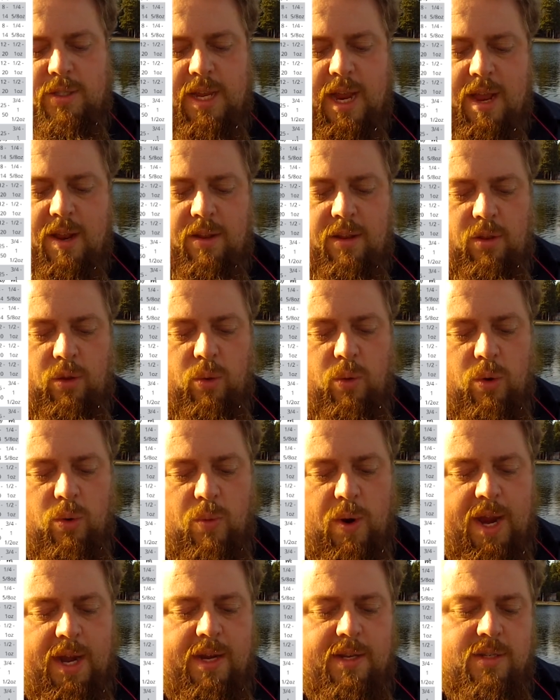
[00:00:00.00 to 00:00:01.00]
and lure
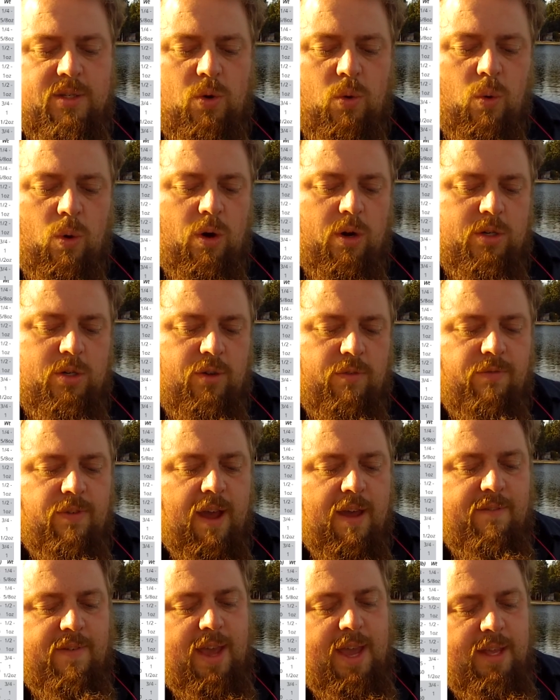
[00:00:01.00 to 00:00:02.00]
weight is 1/4 to
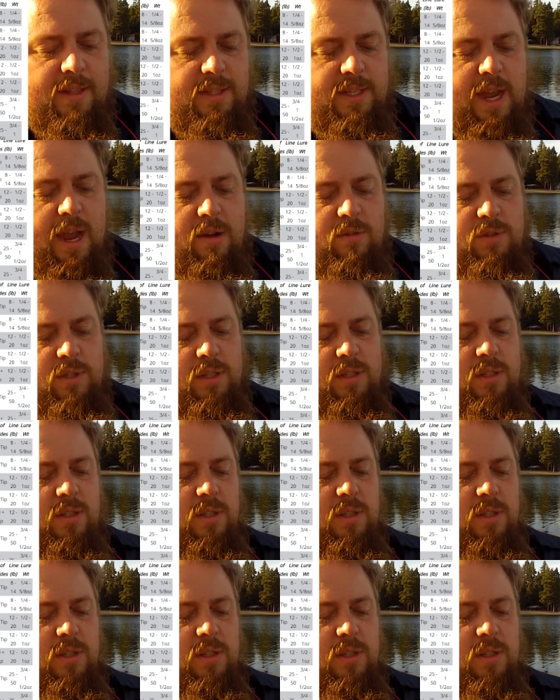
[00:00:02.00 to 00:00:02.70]
5/8 ounces.